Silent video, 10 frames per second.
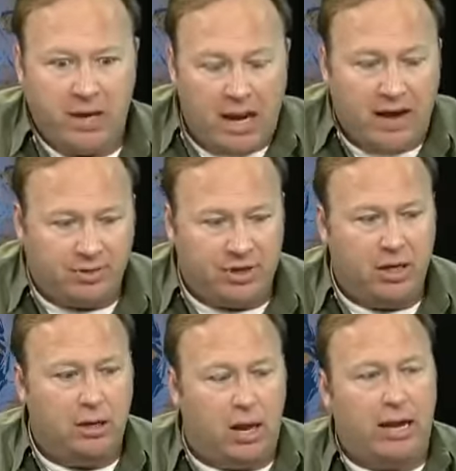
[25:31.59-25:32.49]
And I've
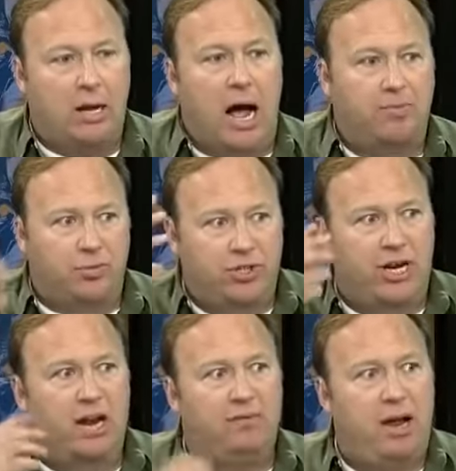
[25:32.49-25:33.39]
seen, like, cops with
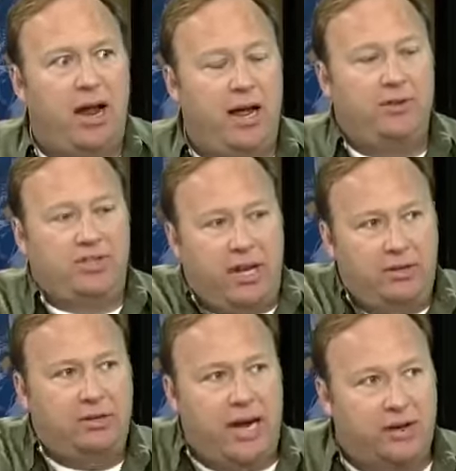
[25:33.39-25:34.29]
shaved heads,
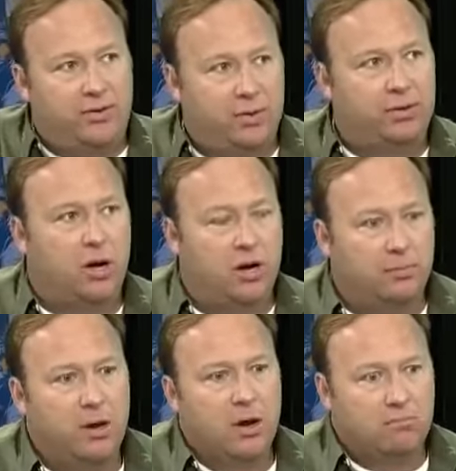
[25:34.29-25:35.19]
Satan tattoos on
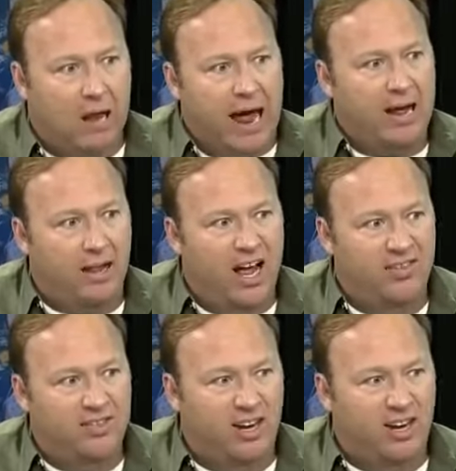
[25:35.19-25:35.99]
them, black gloves.